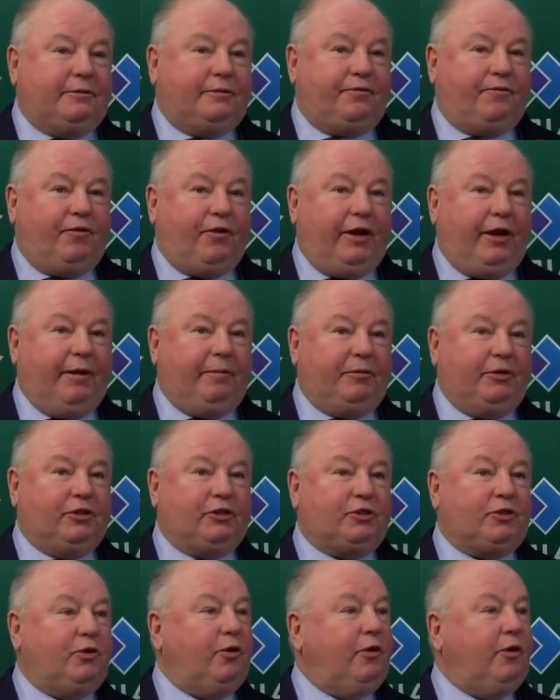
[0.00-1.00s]
for him to
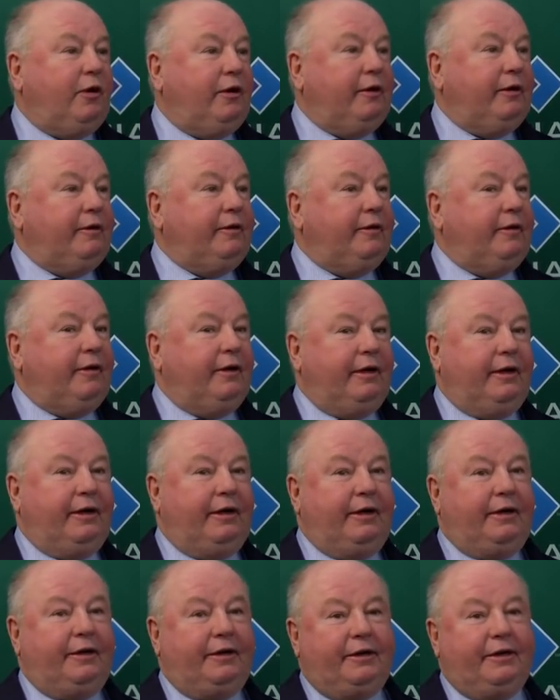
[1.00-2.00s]
score,
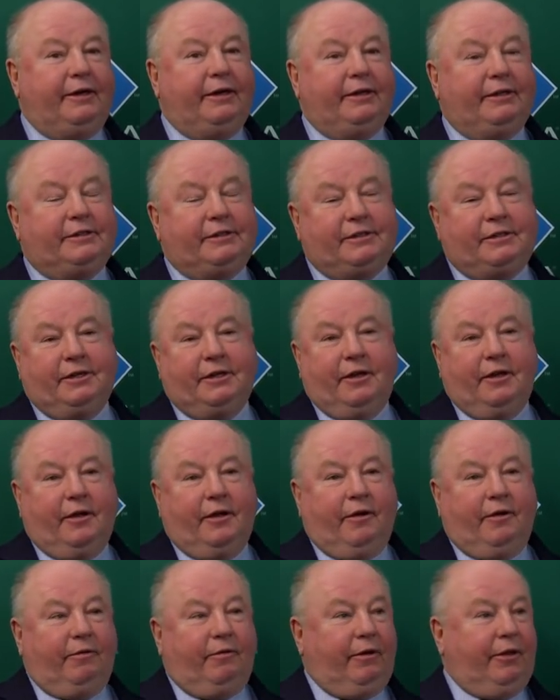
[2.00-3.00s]
it's
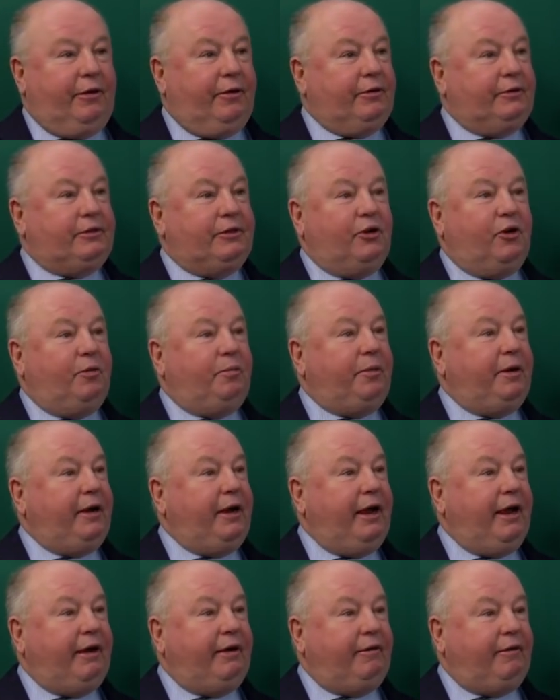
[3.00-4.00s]
whether it's an open
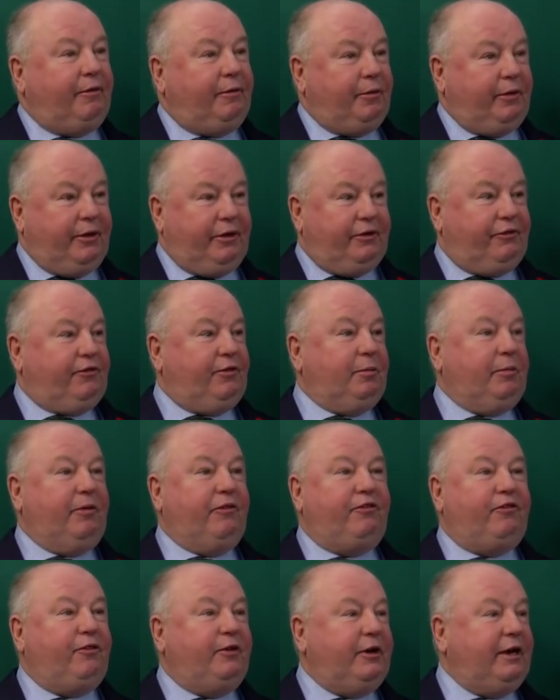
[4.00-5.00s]
net or whether it's from a
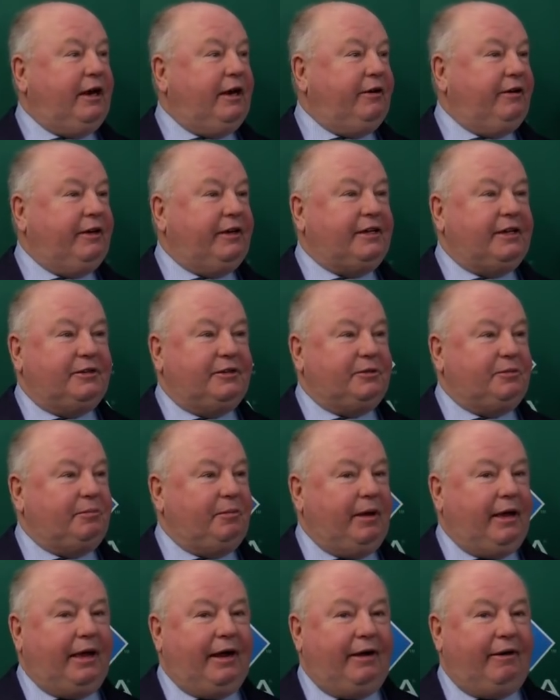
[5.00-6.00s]
foot out, it doesn't
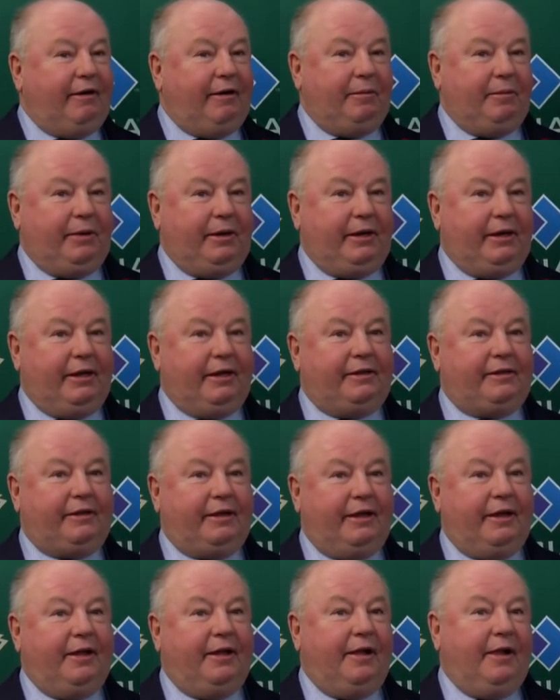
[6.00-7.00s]
matter. I mean,
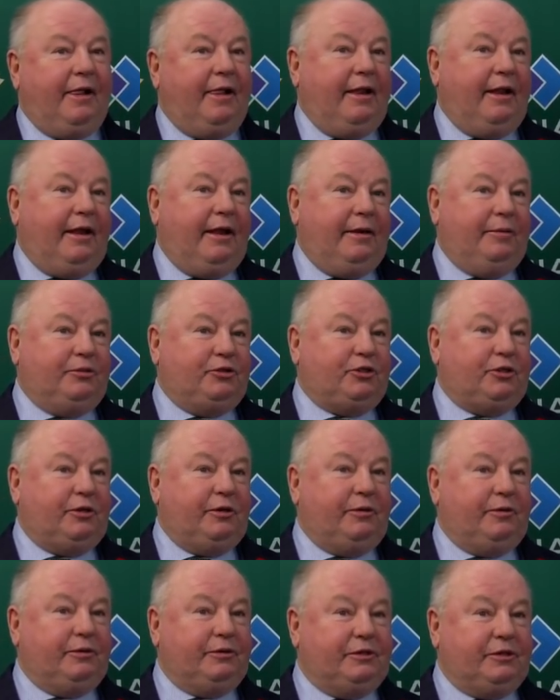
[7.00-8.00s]
I'm sure
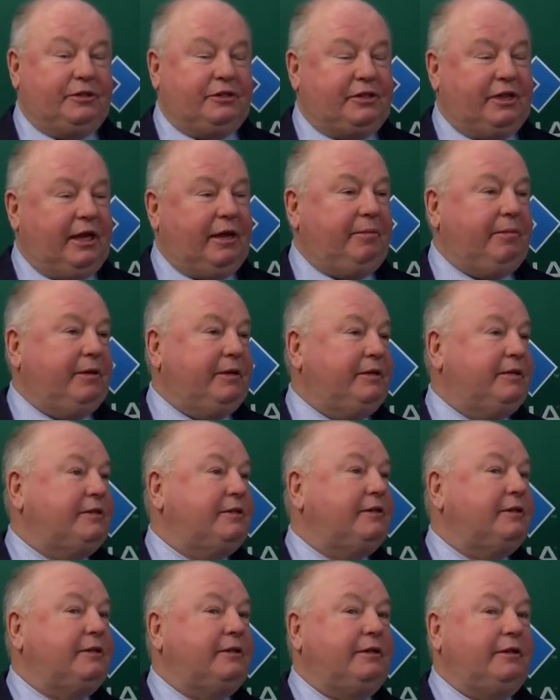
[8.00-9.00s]
it was the same
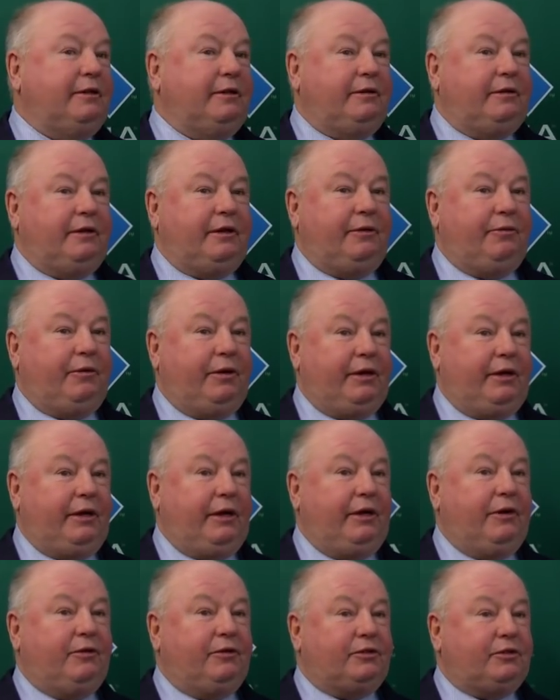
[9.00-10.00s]
as when
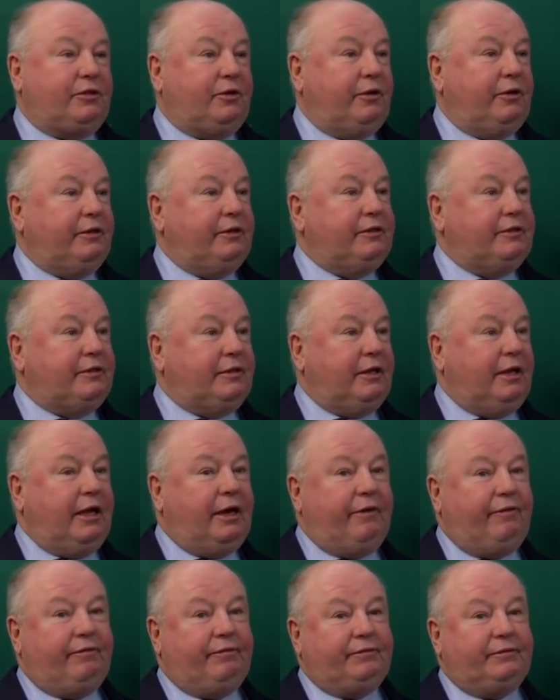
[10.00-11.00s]
Nino scored. It's a
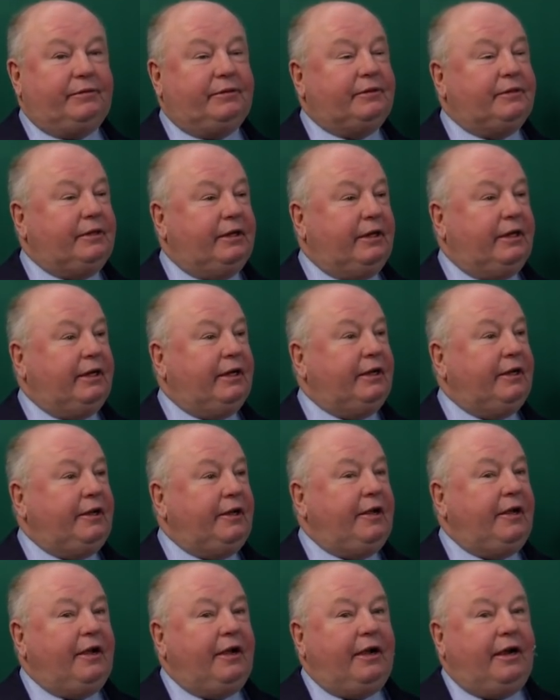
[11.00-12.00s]
lot of
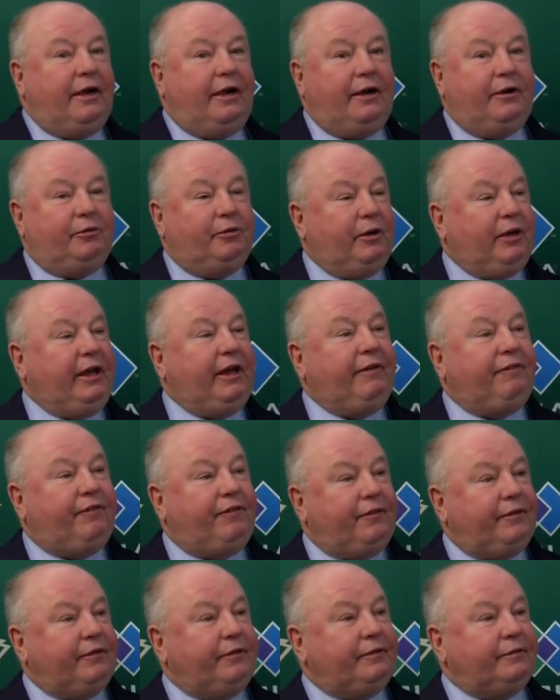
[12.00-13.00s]

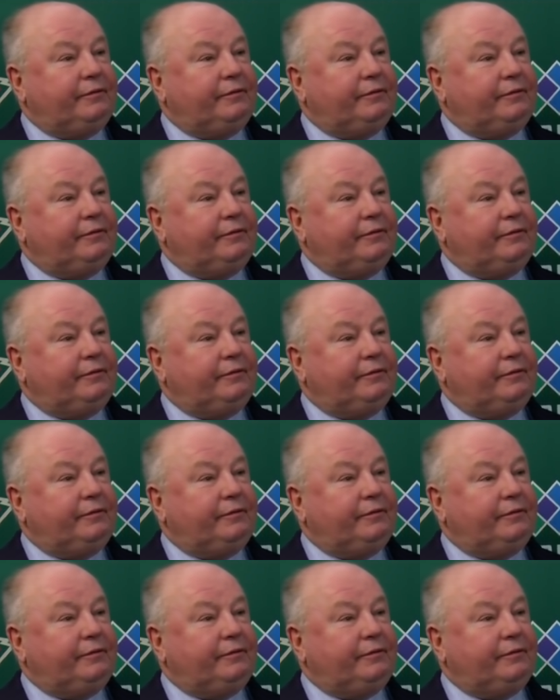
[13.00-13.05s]
relief.